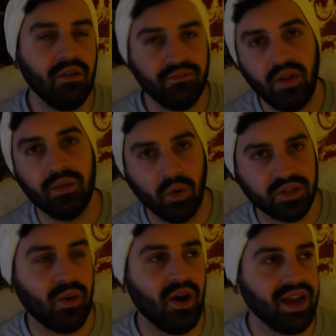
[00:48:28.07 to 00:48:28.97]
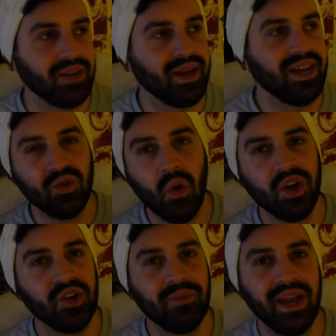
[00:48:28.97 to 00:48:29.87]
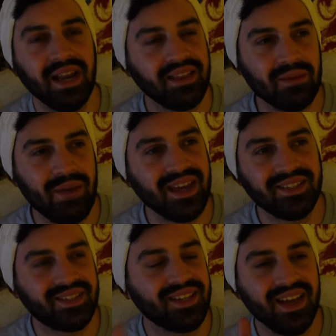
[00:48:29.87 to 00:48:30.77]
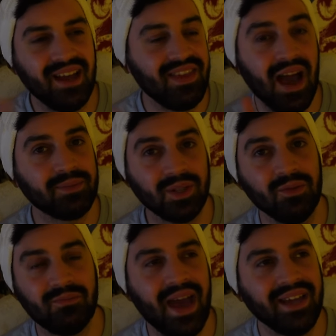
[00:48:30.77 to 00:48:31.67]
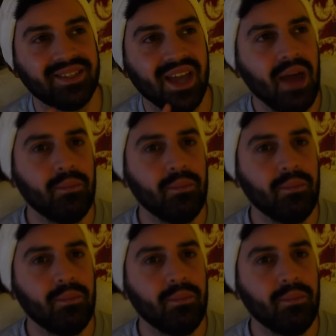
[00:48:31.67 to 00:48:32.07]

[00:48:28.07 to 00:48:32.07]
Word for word: For the most part anyway, Goku being like the best the absolute best.